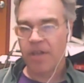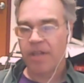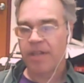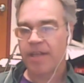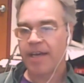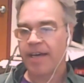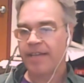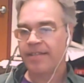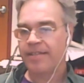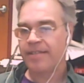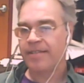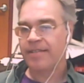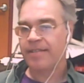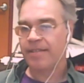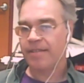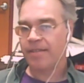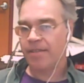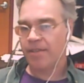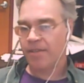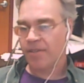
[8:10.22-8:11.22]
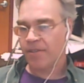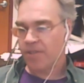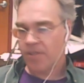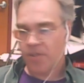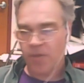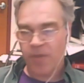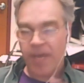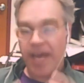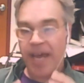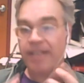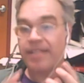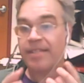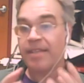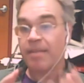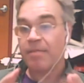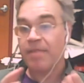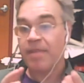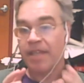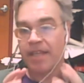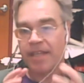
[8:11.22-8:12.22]
that's you know, so that's
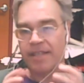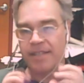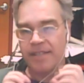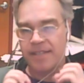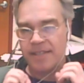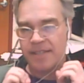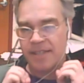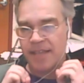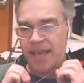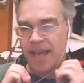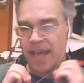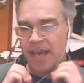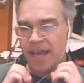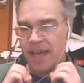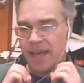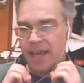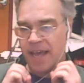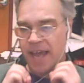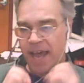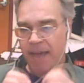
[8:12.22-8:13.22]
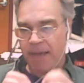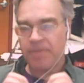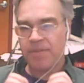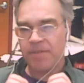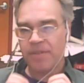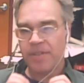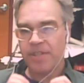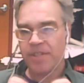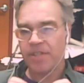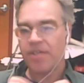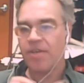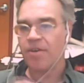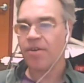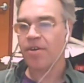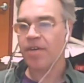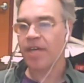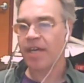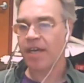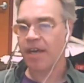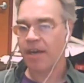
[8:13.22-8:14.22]
something that's absolutely
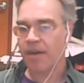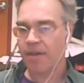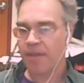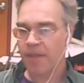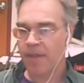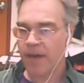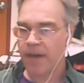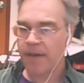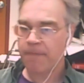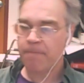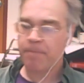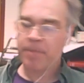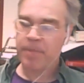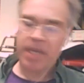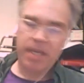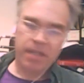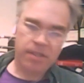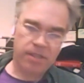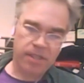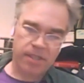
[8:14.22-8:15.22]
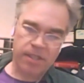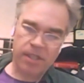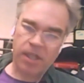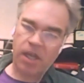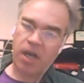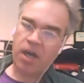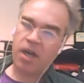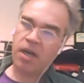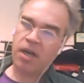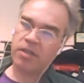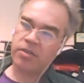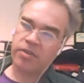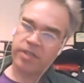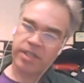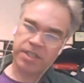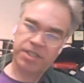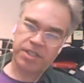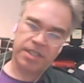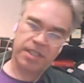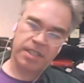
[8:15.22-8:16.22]
secure. Descartes thought there's this long
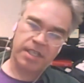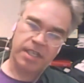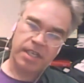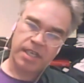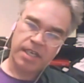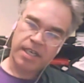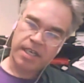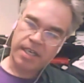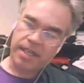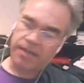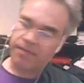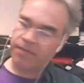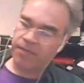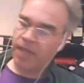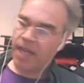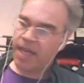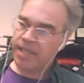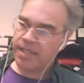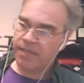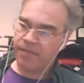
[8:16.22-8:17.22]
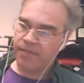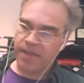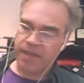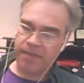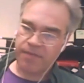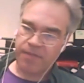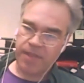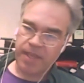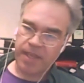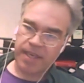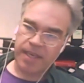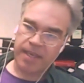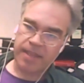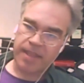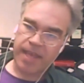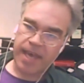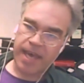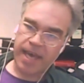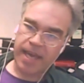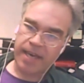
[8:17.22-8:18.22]
tradition in philosophy of
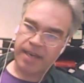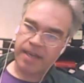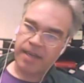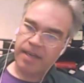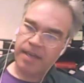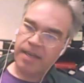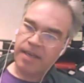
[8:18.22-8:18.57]
thinking that